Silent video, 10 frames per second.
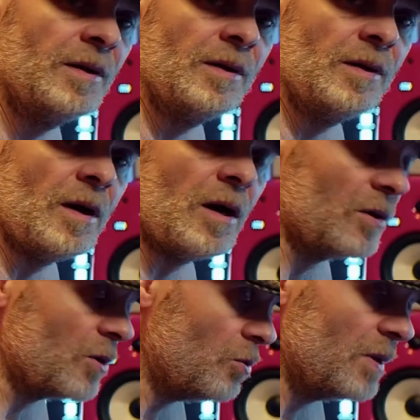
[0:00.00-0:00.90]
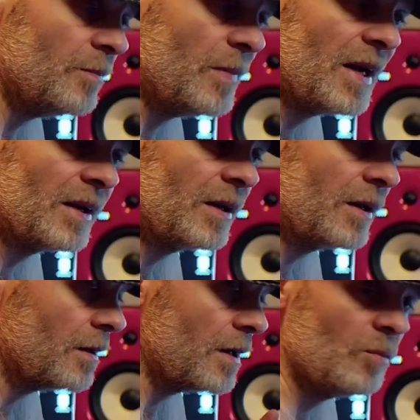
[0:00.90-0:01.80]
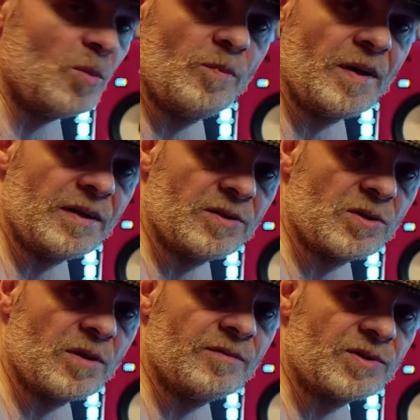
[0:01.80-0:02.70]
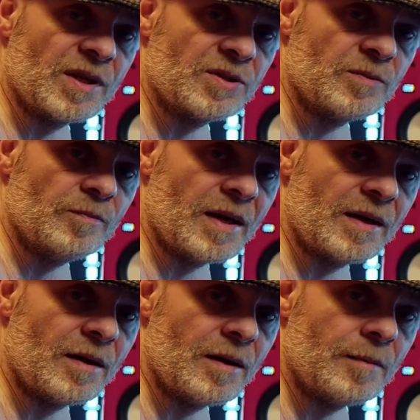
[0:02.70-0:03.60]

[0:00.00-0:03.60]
I can call him back and we'll pick this conversation back up.